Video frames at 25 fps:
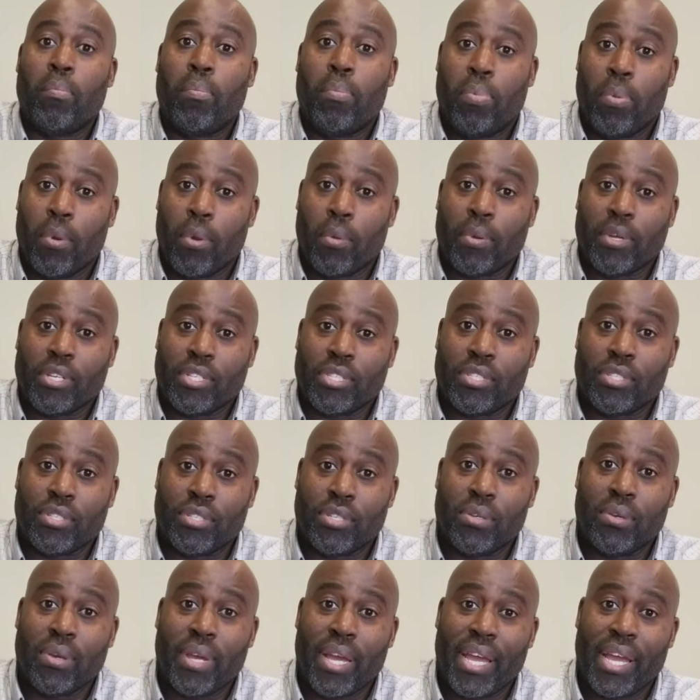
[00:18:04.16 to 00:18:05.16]
But what you
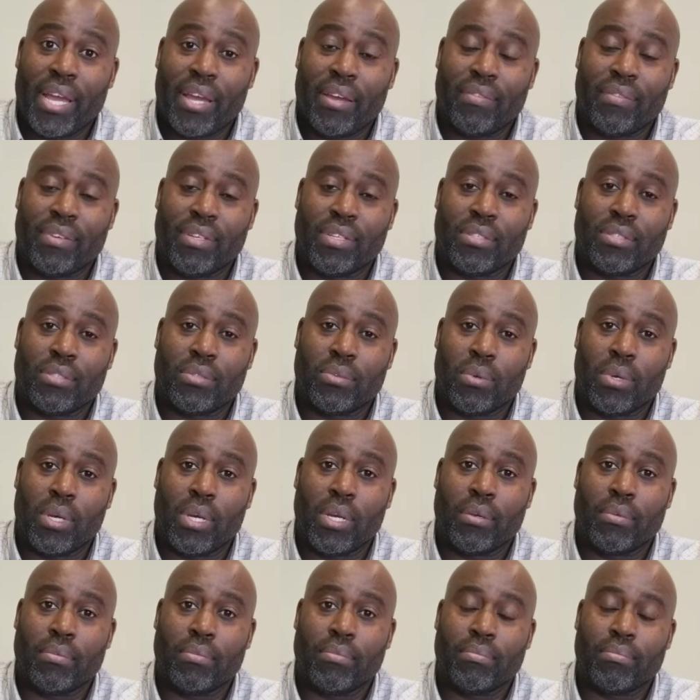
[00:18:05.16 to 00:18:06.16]
do have is what?